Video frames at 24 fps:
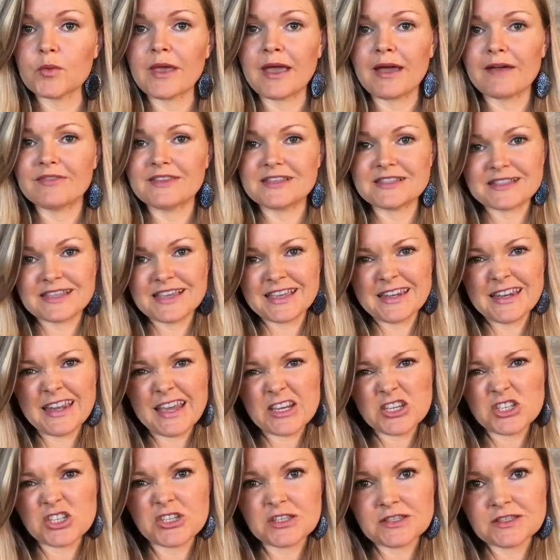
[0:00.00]
We have these
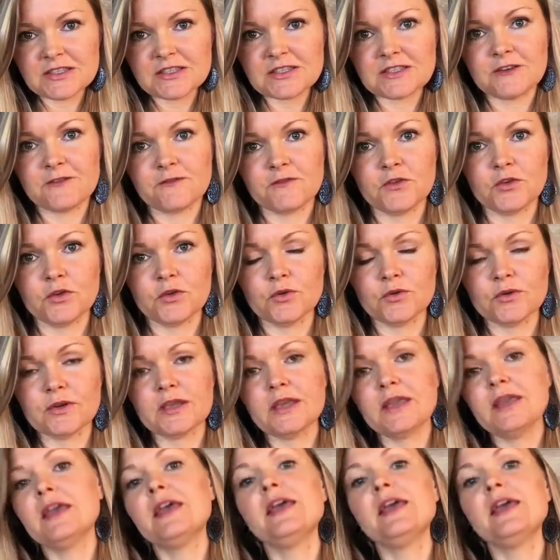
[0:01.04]
connections to food.